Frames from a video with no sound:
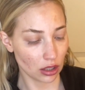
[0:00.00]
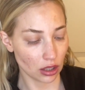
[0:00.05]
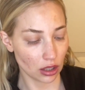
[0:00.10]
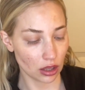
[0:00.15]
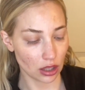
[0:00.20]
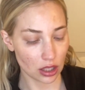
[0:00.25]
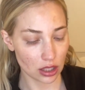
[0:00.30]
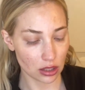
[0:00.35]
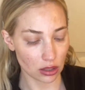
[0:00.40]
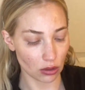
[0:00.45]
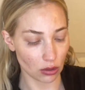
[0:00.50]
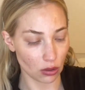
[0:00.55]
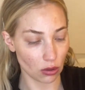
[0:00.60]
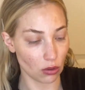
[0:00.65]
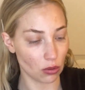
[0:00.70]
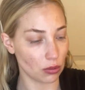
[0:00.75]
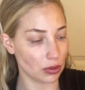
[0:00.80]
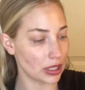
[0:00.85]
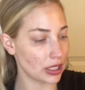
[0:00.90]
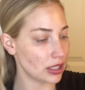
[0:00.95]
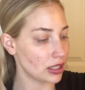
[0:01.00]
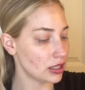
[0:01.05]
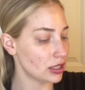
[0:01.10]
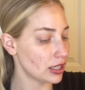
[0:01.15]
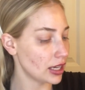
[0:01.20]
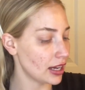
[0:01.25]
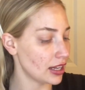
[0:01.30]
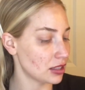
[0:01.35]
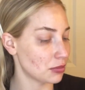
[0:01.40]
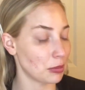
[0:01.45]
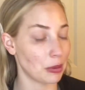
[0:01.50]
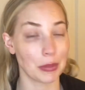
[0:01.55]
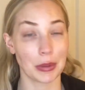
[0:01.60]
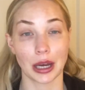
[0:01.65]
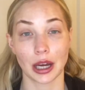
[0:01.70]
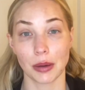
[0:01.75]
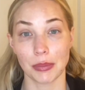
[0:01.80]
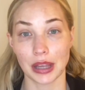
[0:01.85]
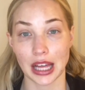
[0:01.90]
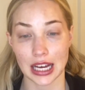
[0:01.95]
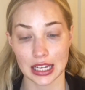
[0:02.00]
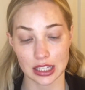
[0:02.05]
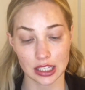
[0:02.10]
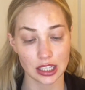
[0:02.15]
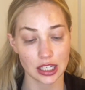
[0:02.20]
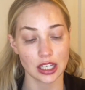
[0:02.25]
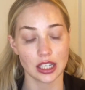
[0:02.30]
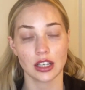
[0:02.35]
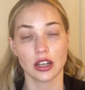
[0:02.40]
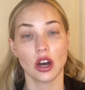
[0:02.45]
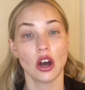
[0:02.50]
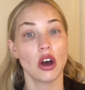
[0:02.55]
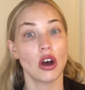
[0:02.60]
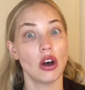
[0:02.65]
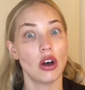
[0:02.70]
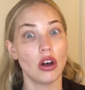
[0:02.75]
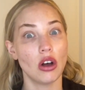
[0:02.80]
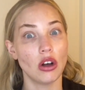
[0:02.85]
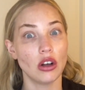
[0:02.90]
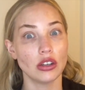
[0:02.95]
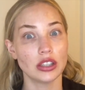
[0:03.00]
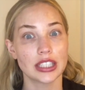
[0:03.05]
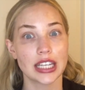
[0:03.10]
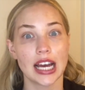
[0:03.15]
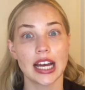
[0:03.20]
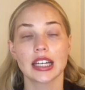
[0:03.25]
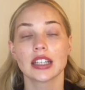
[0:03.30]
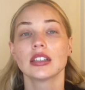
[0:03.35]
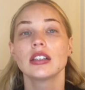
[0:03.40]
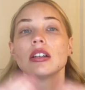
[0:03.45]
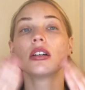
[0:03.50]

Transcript: This always has my makeup lasting all day.